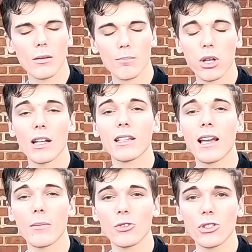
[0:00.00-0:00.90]
play the
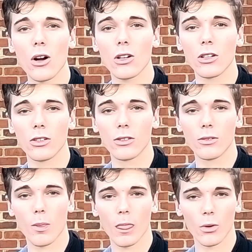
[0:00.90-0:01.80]
game soccer
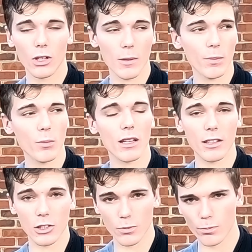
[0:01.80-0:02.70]
or implement
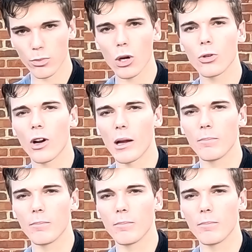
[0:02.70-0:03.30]
this program.